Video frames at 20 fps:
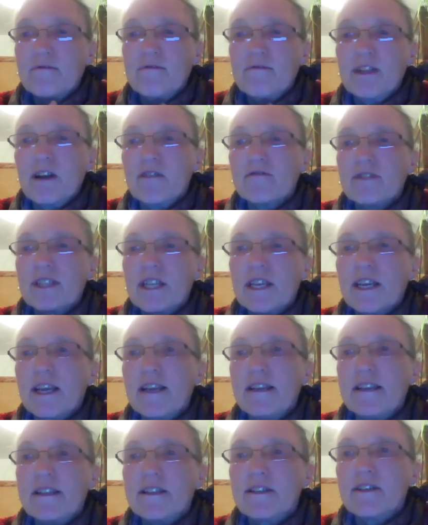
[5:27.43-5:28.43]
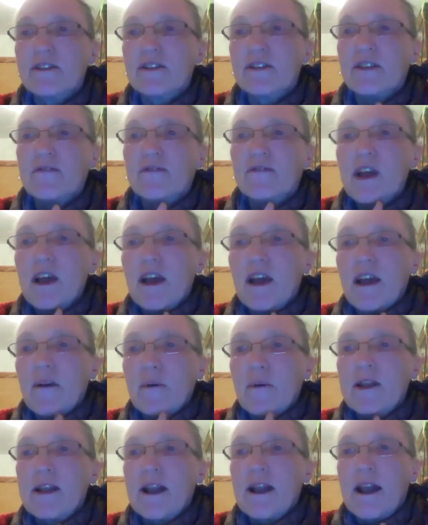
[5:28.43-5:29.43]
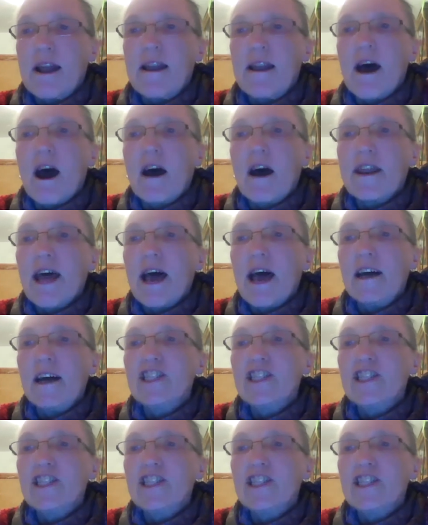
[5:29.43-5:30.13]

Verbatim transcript: resulting in a sort of with an un,